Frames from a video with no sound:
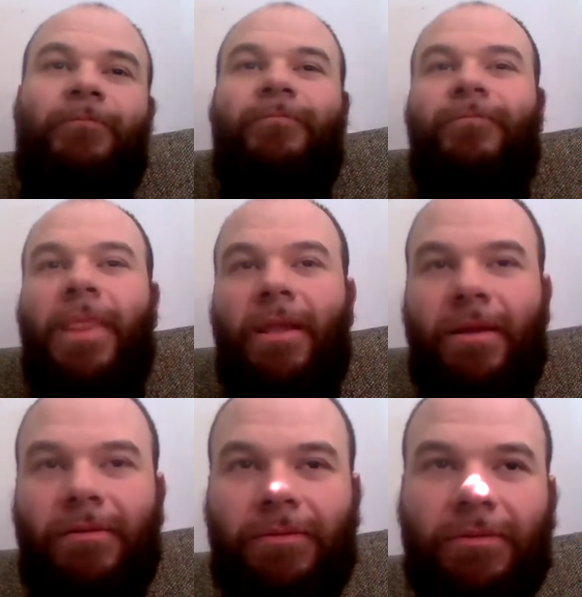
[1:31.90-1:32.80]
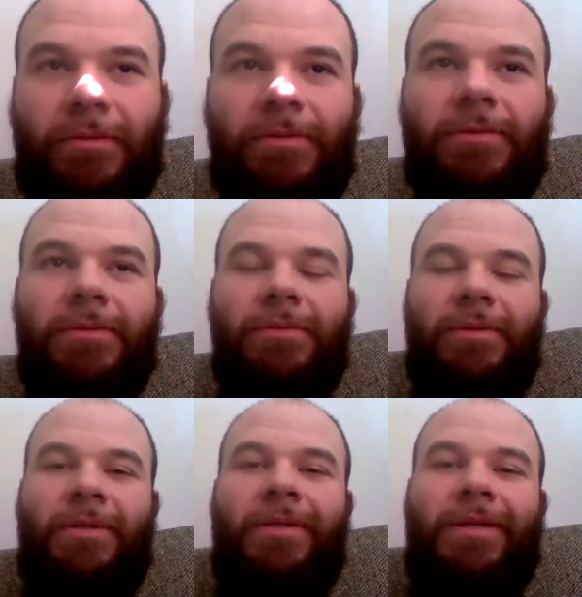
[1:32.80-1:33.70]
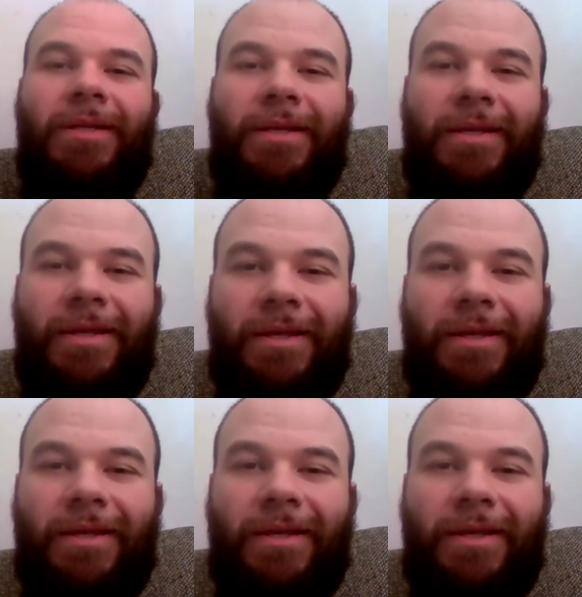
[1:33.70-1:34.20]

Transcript: (no one is talking)